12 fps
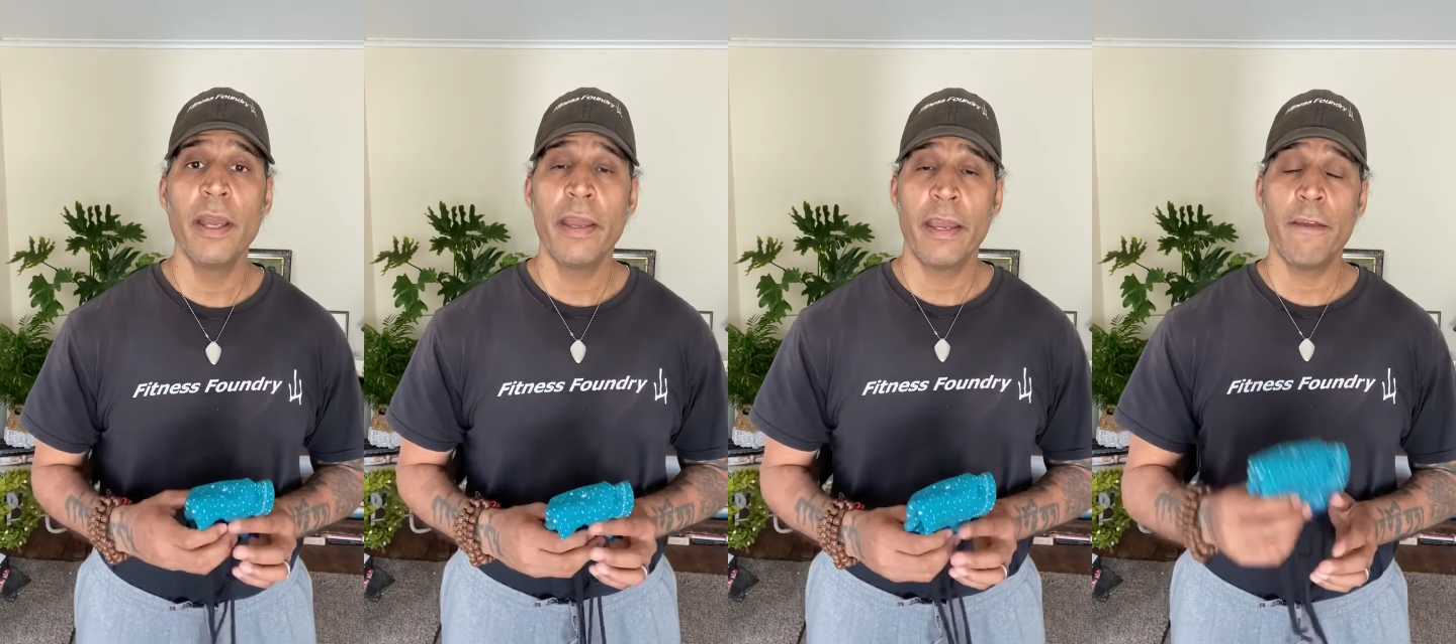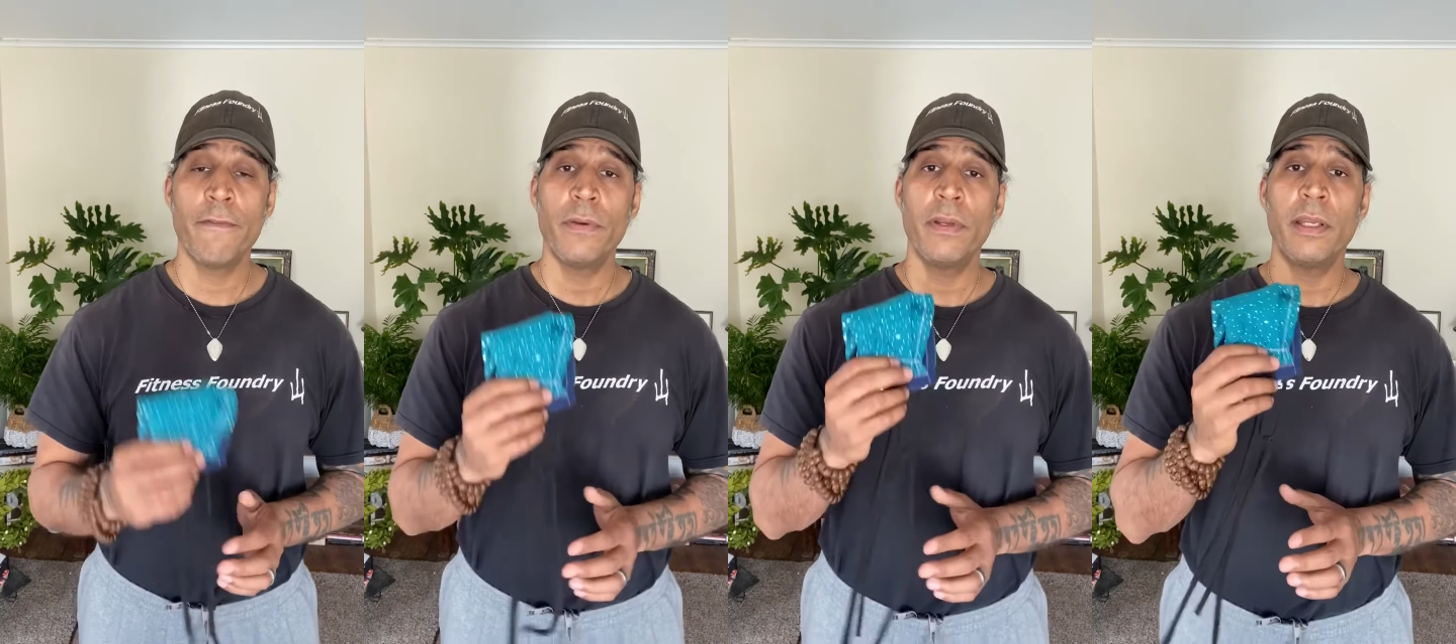If
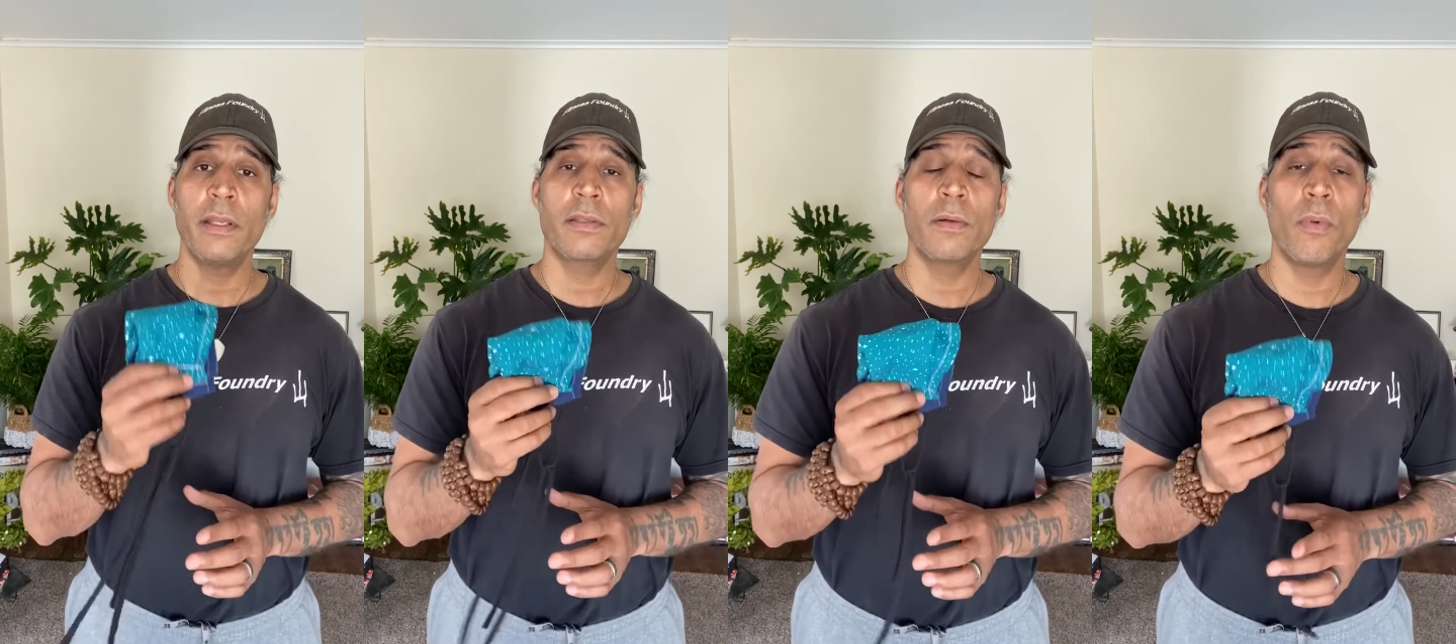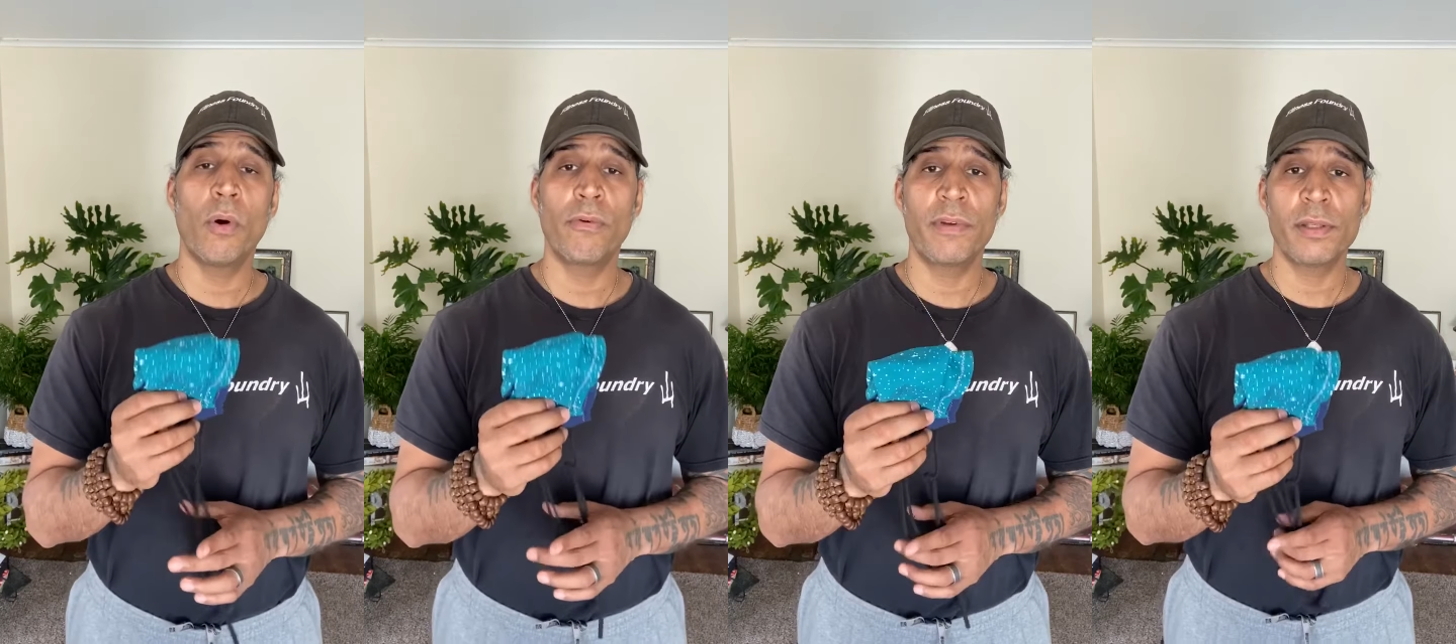you need some
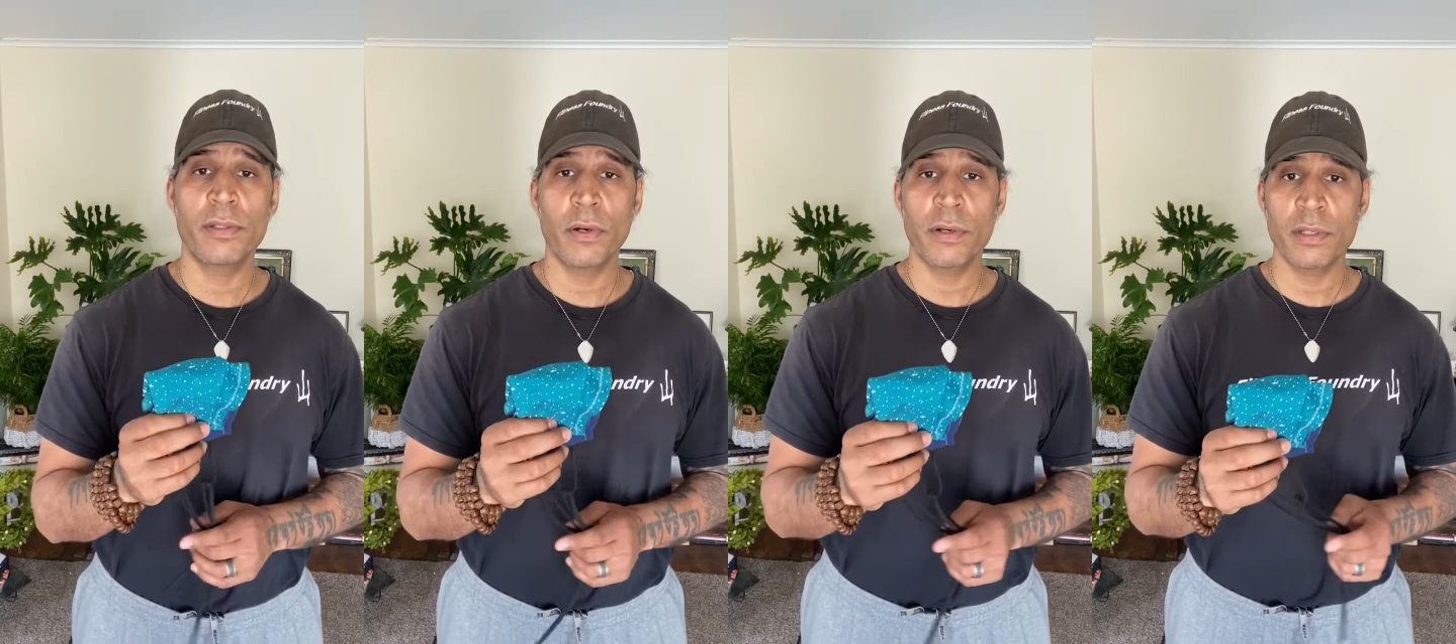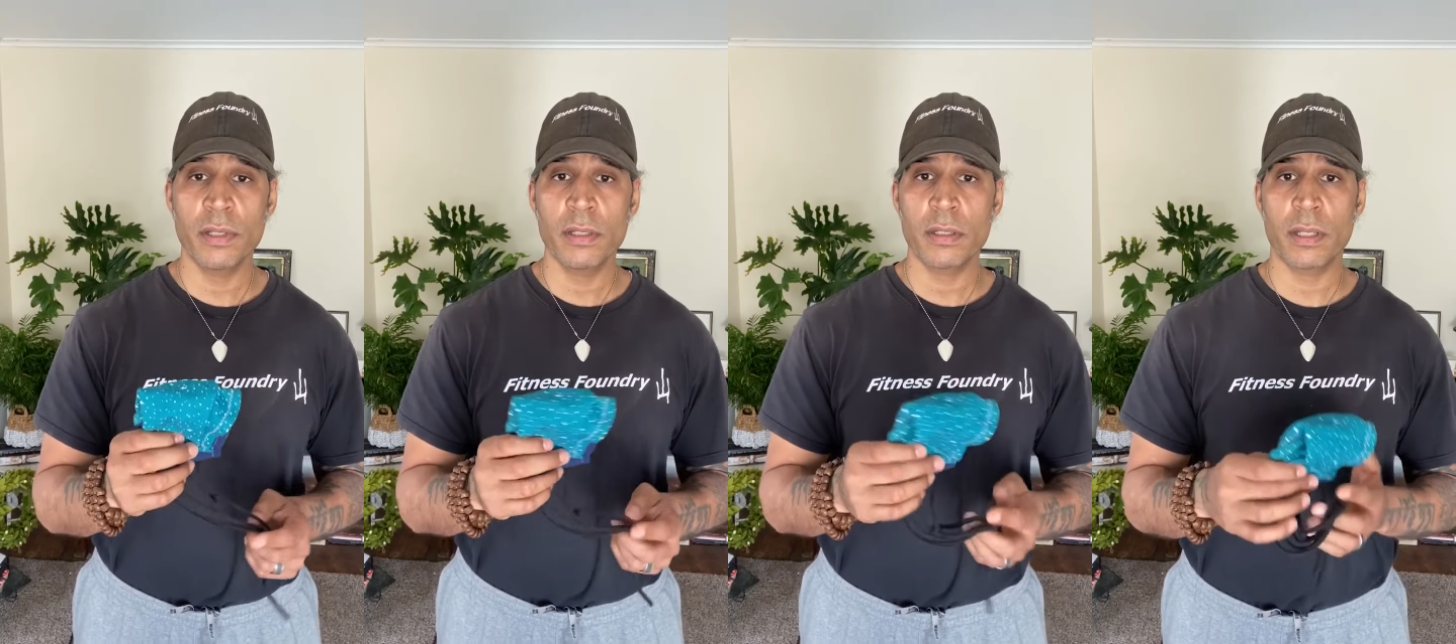more resources